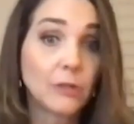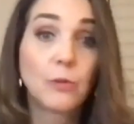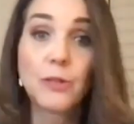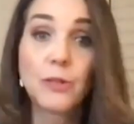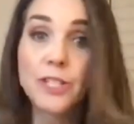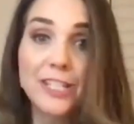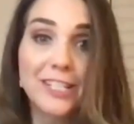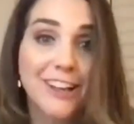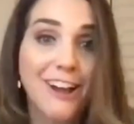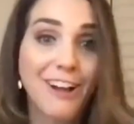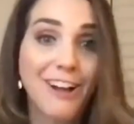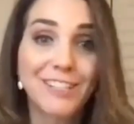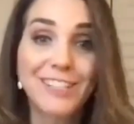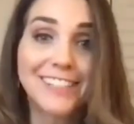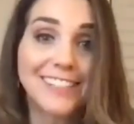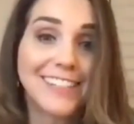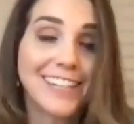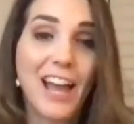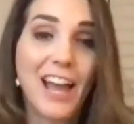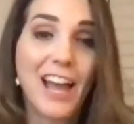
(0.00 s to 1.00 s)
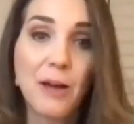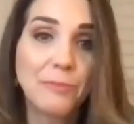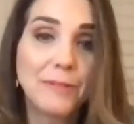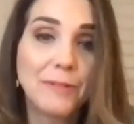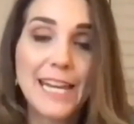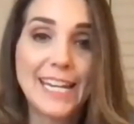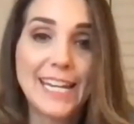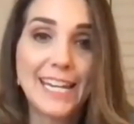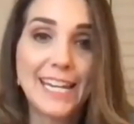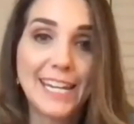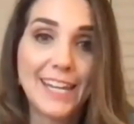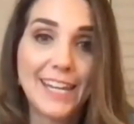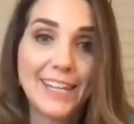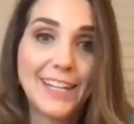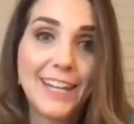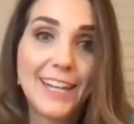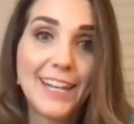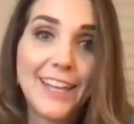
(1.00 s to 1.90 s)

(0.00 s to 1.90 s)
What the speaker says: and we're just constantly updating it.